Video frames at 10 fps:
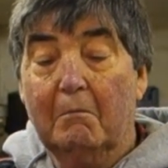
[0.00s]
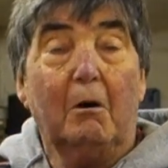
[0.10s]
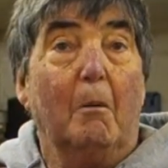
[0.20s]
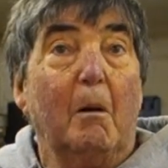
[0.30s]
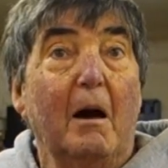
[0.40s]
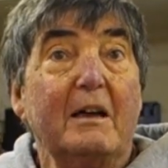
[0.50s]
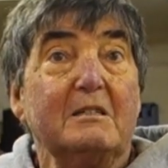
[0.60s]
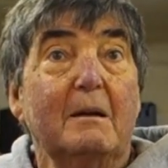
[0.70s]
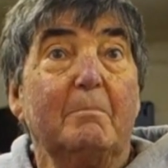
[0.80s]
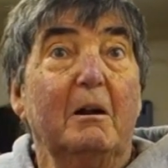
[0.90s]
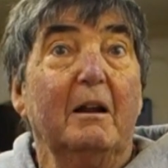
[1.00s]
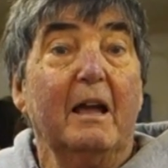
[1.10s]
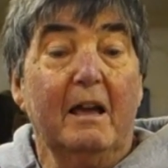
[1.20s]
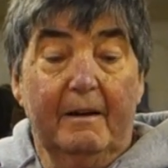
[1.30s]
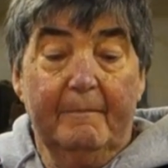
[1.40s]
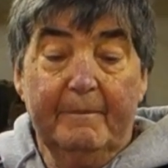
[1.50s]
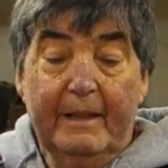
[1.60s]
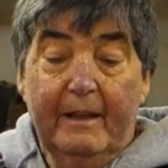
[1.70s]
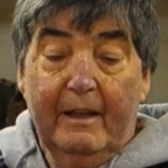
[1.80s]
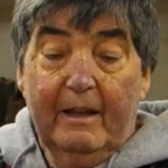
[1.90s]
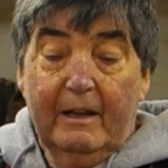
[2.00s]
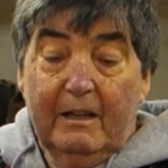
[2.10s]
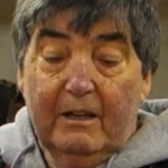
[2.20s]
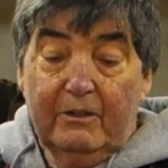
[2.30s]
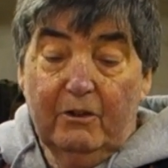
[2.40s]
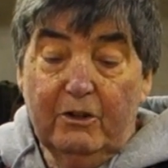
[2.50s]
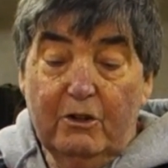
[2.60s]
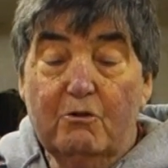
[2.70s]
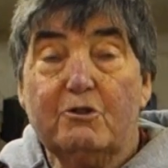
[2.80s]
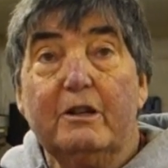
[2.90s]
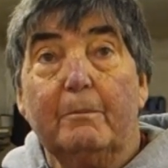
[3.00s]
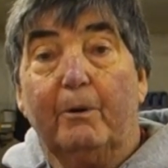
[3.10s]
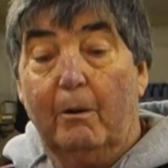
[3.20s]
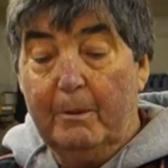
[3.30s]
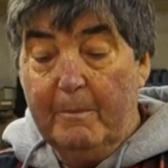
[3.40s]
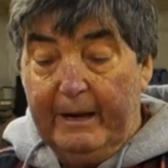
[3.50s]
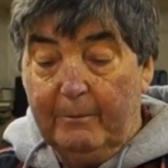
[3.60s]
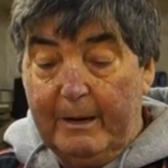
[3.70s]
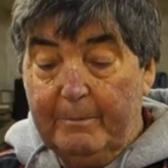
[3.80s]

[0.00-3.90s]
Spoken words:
Got to buy that separately. Not usually a problem anyway,